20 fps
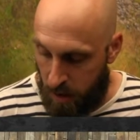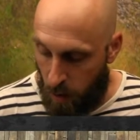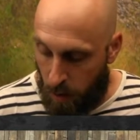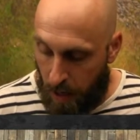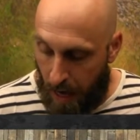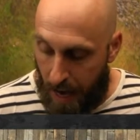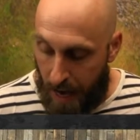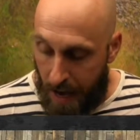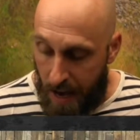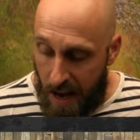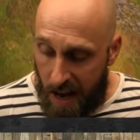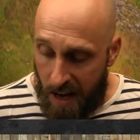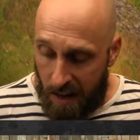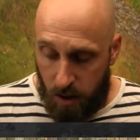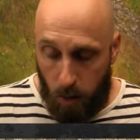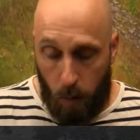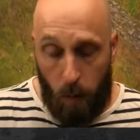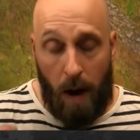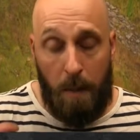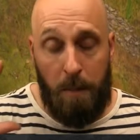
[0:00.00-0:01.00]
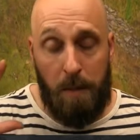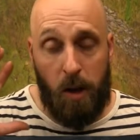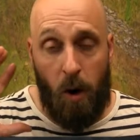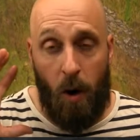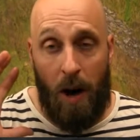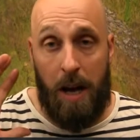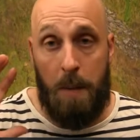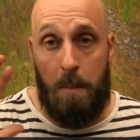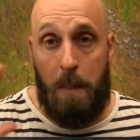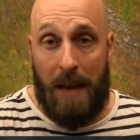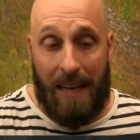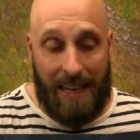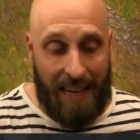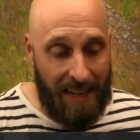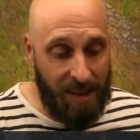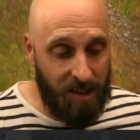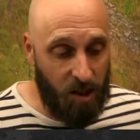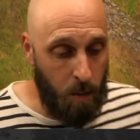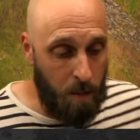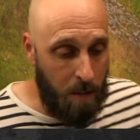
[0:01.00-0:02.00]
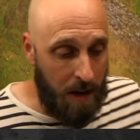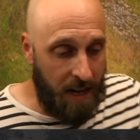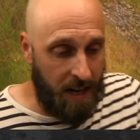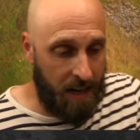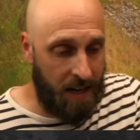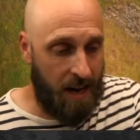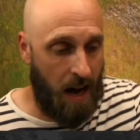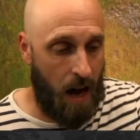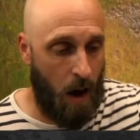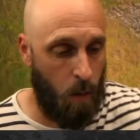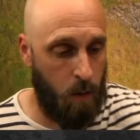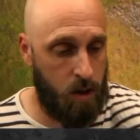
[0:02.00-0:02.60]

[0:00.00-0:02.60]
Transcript: Okay, so I'm going to go ahead and pick intermediate now,